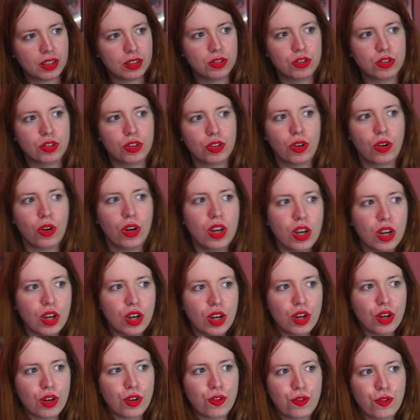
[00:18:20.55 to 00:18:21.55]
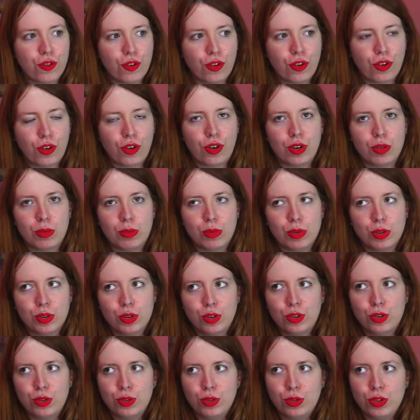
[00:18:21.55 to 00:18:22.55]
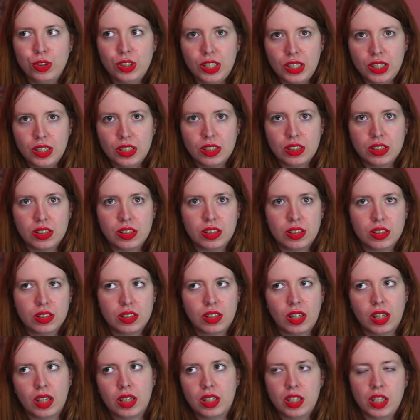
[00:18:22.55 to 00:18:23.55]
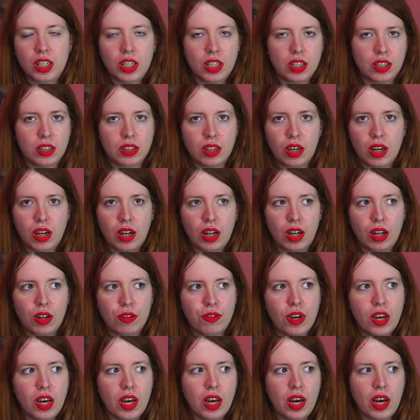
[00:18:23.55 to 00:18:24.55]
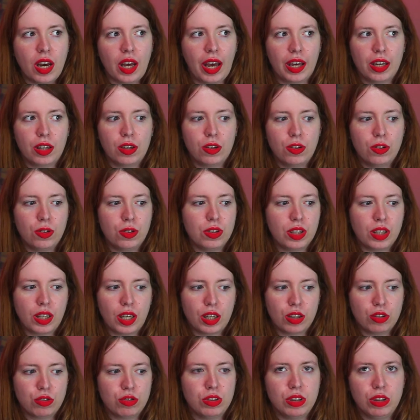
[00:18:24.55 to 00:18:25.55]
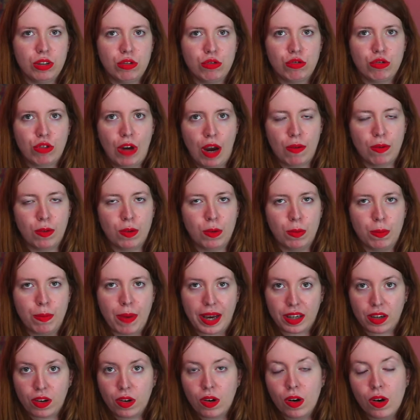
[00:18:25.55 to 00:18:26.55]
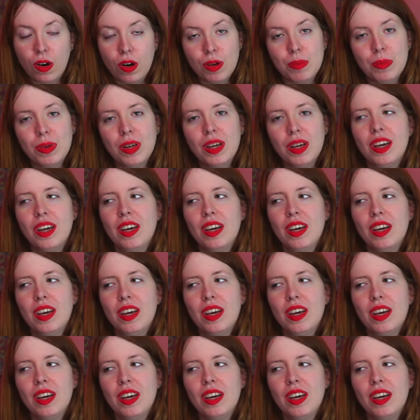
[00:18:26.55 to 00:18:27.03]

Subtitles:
So for almost 2 years, like year and a half, I couldn't actually travel back home.